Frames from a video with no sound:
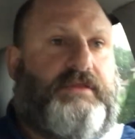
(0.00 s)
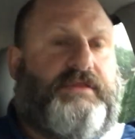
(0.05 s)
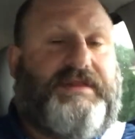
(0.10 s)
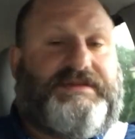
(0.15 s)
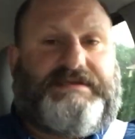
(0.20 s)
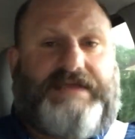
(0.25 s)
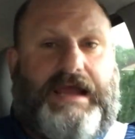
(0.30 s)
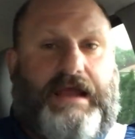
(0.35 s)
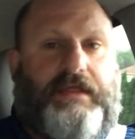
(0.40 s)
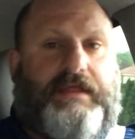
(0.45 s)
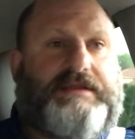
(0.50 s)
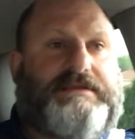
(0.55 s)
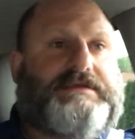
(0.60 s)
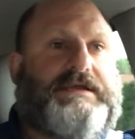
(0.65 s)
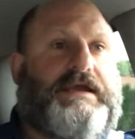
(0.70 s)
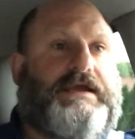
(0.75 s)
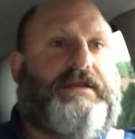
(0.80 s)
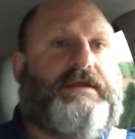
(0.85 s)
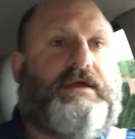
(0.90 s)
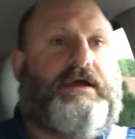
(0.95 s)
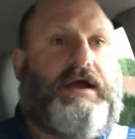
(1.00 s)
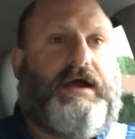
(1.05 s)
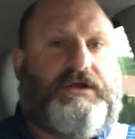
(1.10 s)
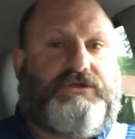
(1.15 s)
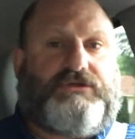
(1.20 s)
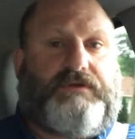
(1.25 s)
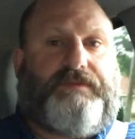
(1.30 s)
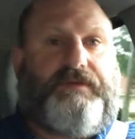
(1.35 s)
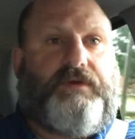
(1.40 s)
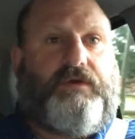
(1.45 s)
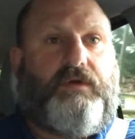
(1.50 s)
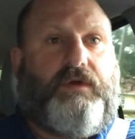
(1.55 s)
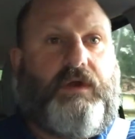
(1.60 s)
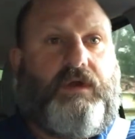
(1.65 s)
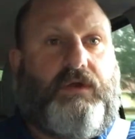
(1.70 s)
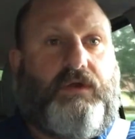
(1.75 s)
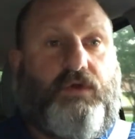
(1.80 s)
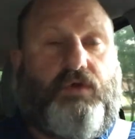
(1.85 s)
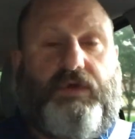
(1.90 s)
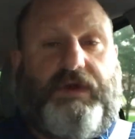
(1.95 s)
the talented
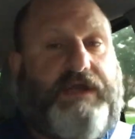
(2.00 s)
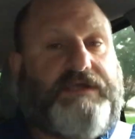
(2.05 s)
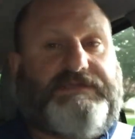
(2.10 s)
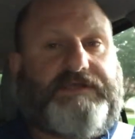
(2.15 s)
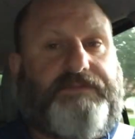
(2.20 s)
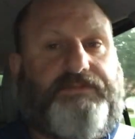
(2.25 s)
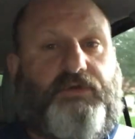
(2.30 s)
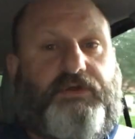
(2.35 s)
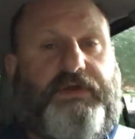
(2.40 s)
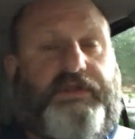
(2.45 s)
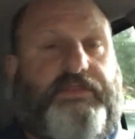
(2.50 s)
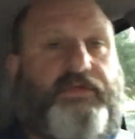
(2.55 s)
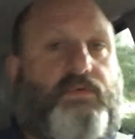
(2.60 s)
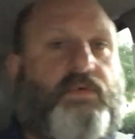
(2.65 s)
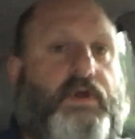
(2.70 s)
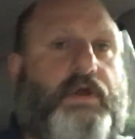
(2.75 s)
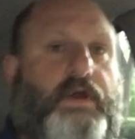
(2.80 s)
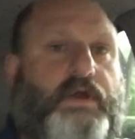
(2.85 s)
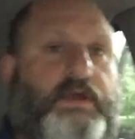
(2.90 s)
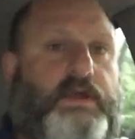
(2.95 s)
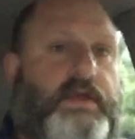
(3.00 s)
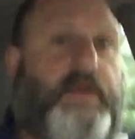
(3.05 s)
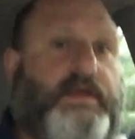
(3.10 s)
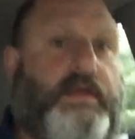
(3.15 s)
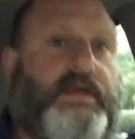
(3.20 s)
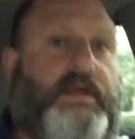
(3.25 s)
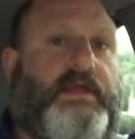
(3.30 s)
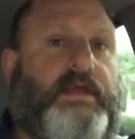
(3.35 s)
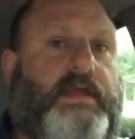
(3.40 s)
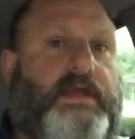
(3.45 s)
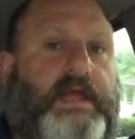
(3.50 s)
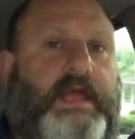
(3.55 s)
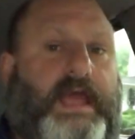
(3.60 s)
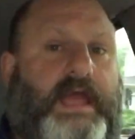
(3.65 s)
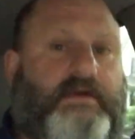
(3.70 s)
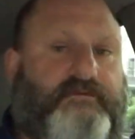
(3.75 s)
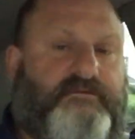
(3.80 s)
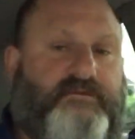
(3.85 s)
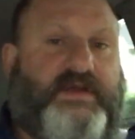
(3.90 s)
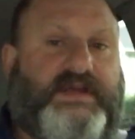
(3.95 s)
entrepreneur who doesn't put in the work
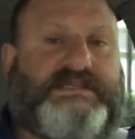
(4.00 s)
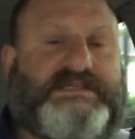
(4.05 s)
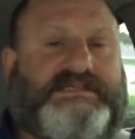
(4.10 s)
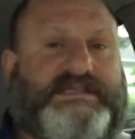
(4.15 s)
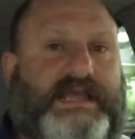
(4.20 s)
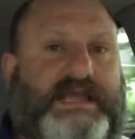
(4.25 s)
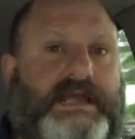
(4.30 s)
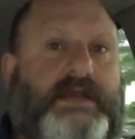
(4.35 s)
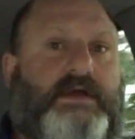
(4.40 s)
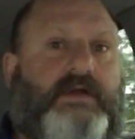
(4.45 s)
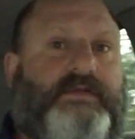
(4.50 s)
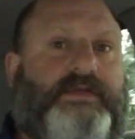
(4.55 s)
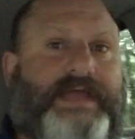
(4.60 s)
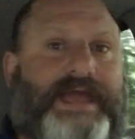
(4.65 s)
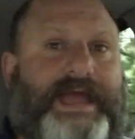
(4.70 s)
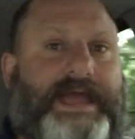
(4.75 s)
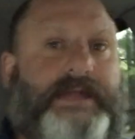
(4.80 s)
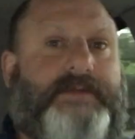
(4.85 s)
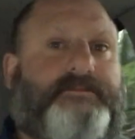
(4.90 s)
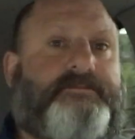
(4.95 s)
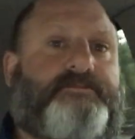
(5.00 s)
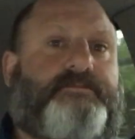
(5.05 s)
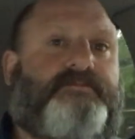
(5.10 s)
every single day.